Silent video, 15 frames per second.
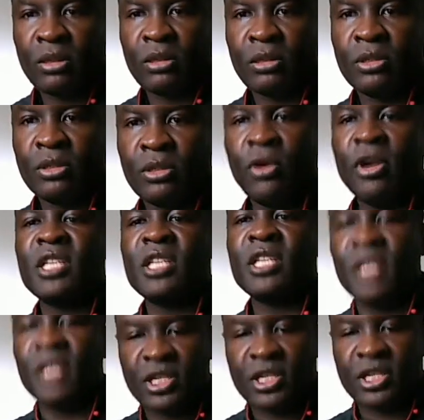during this
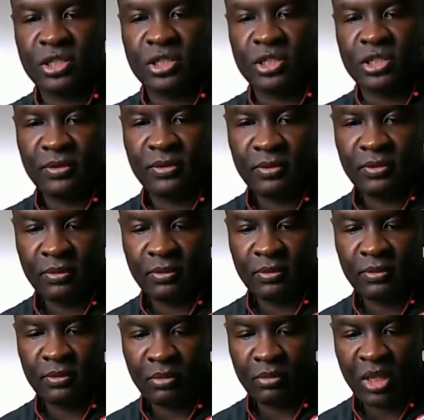lecture,
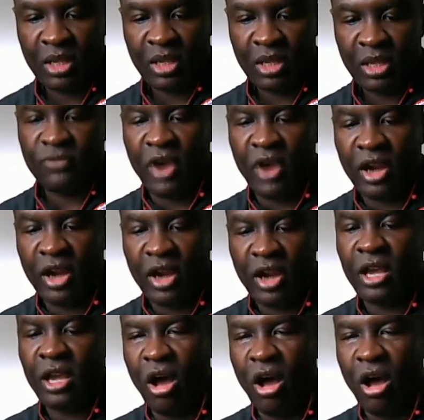
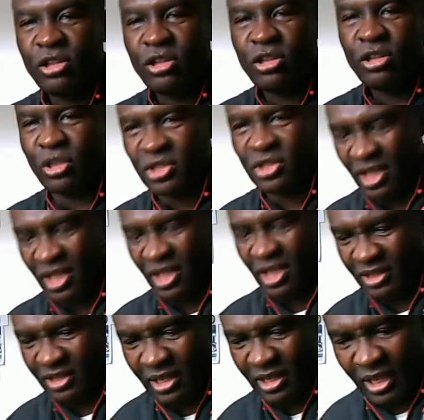Farrakhan also said,
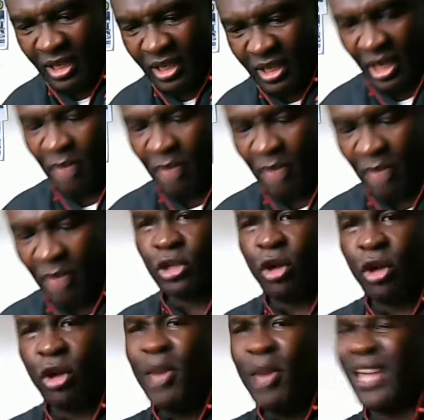and I'm going to
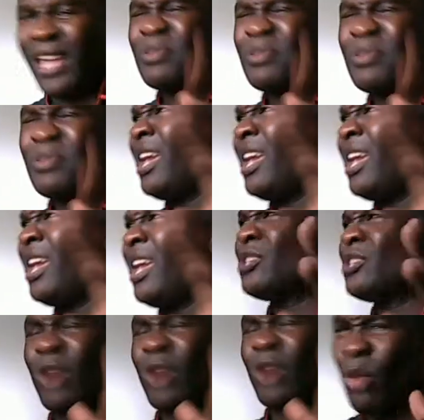go back, and I'm saying this
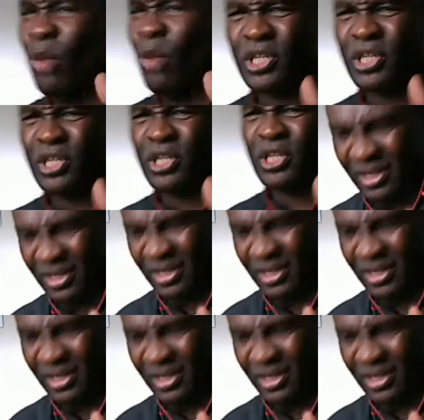with all respect.